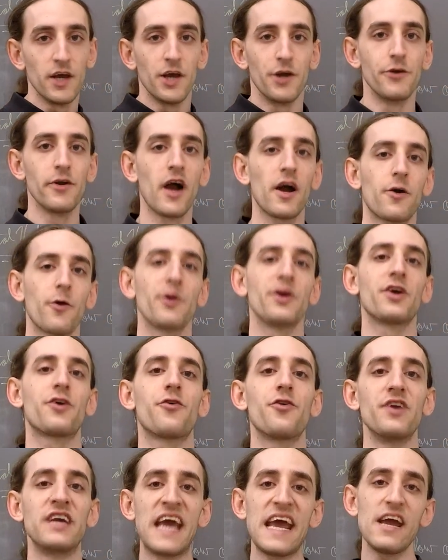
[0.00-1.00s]
You're not going to
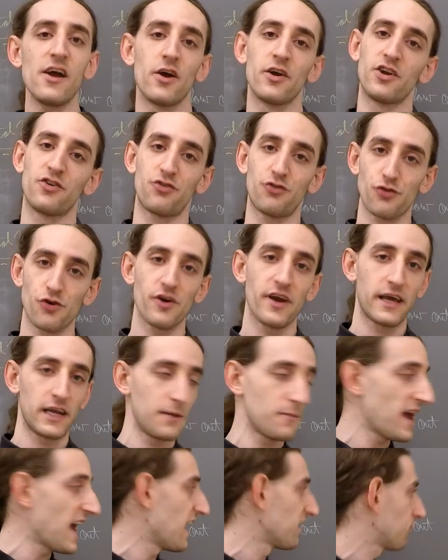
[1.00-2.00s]
create or destroy
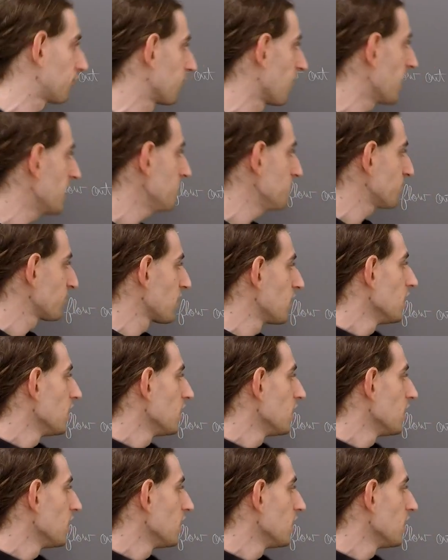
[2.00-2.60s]
any mass, right?